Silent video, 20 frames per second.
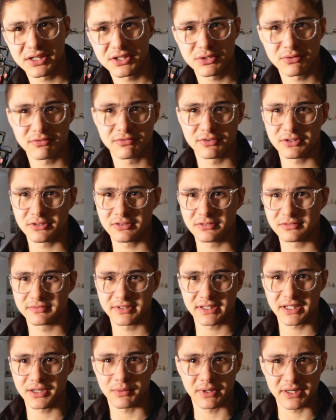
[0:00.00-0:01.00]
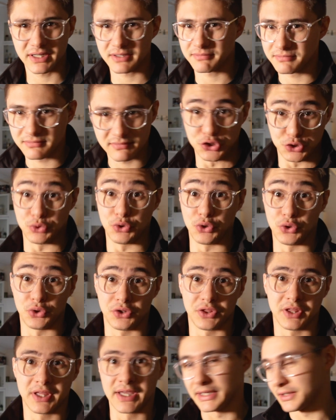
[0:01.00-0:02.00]
gonna do a full video, why not do the
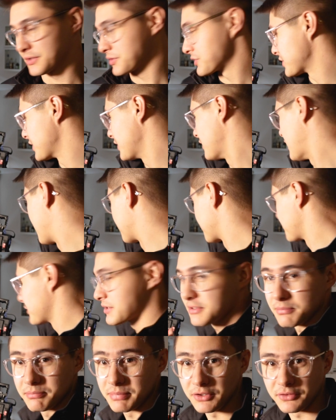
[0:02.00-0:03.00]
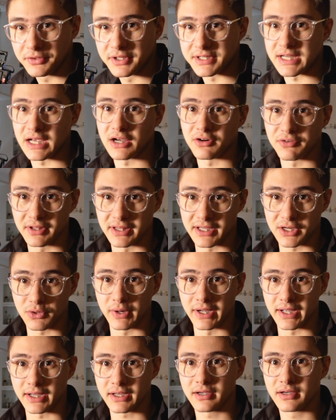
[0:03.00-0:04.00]
whole thing? So I'm going to build this out really
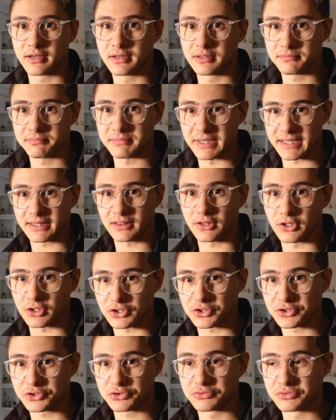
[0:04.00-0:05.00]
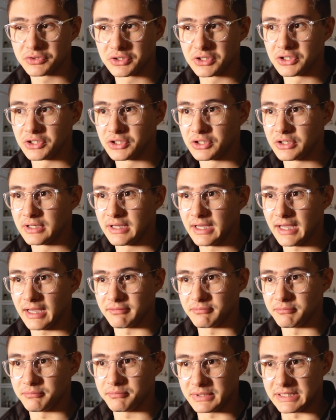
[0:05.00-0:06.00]
quick, make it look
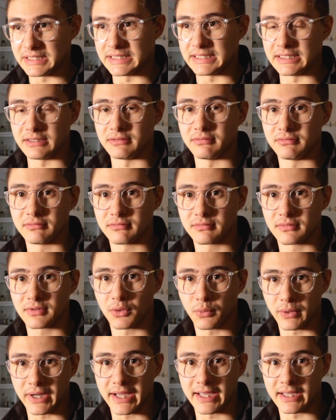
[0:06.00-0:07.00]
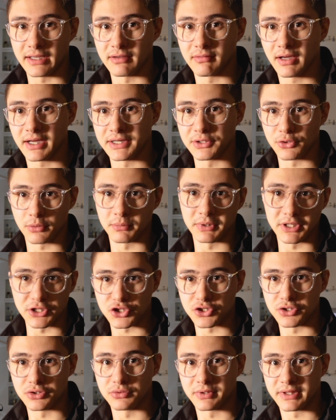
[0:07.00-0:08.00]
and be the way I normally
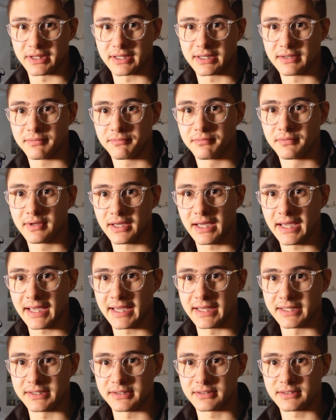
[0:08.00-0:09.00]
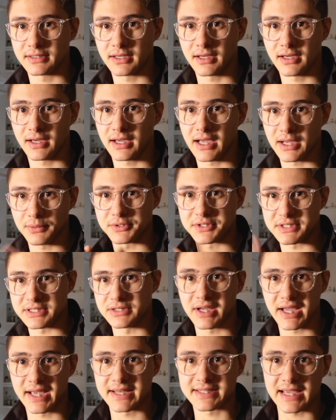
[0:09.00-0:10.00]
shoot with it. And I will see
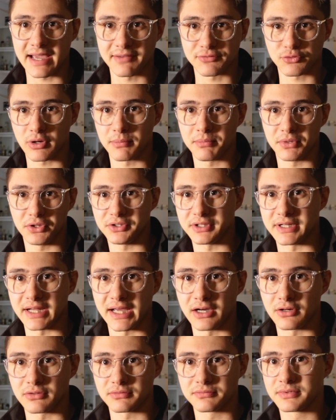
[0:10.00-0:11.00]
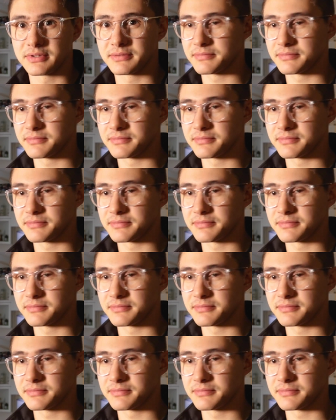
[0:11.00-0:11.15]
you guys after I build it out.